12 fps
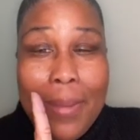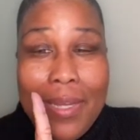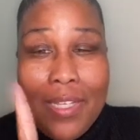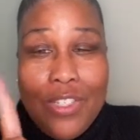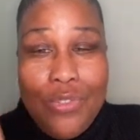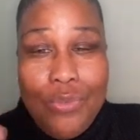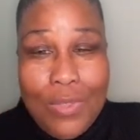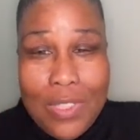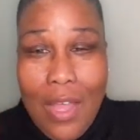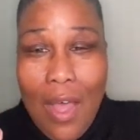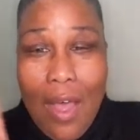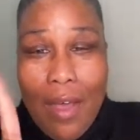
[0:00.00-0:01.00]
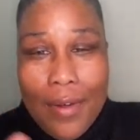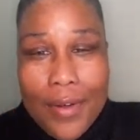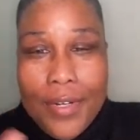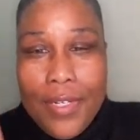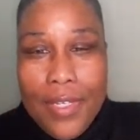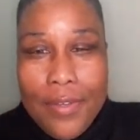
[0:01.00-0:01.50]
because you saw
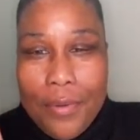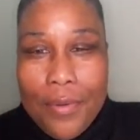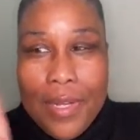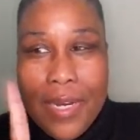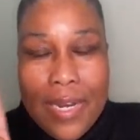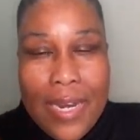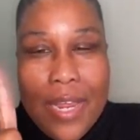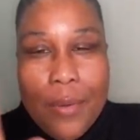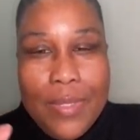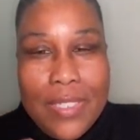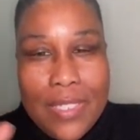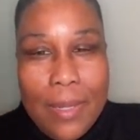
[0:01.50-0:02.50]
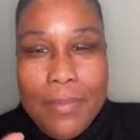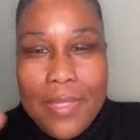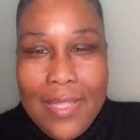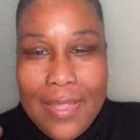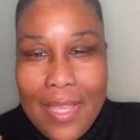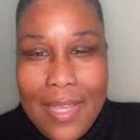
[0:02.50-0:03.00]
early on that there was
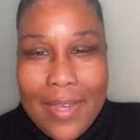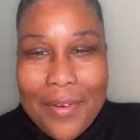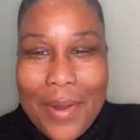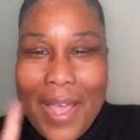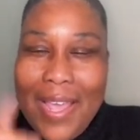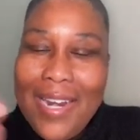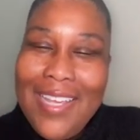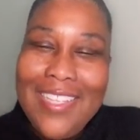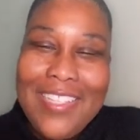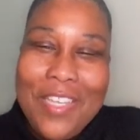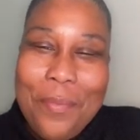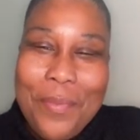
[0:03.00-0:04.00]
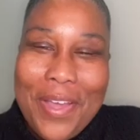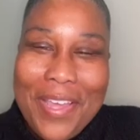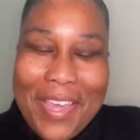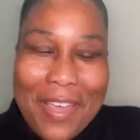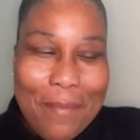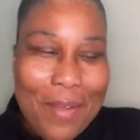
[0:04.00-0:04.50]
something there, right? And the example I
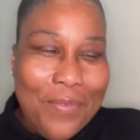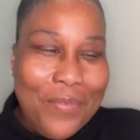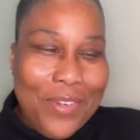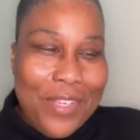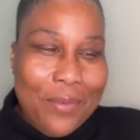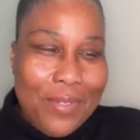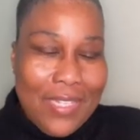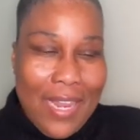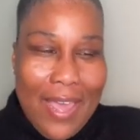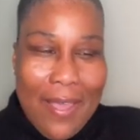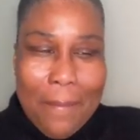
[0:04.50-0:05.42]
gave my friend was